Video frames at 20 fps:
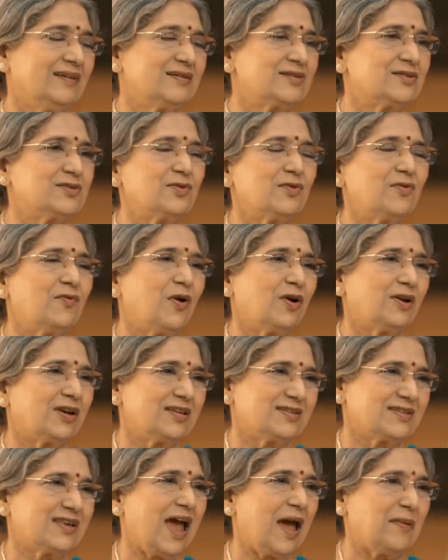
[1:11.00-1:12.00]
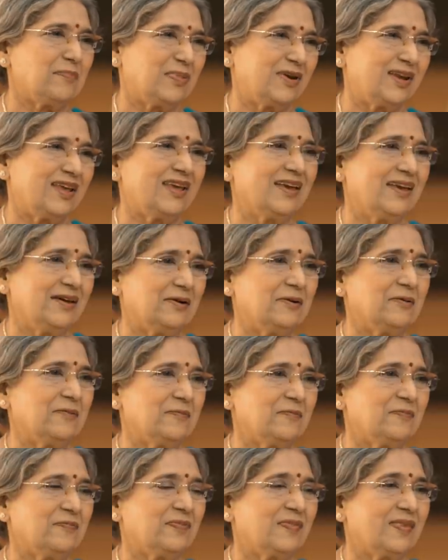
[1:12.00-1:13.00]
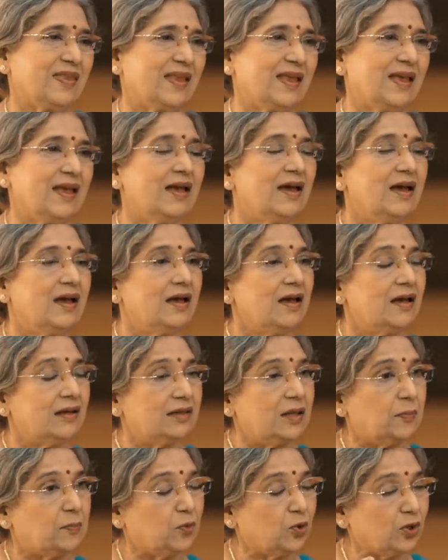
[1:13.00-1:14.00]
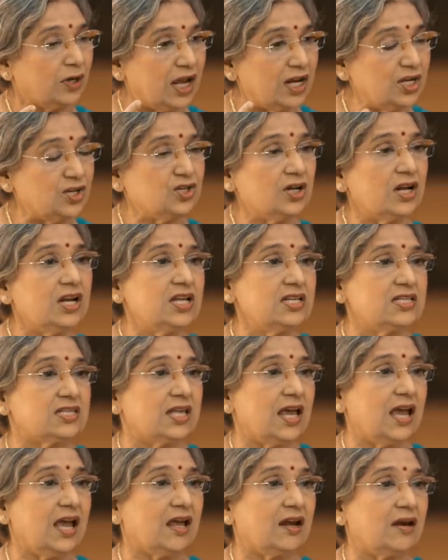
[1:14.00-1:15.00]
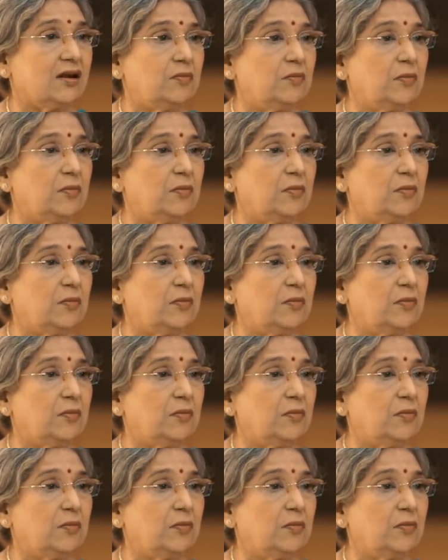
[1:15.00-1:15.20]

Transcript: So what is happening here? The potential is there,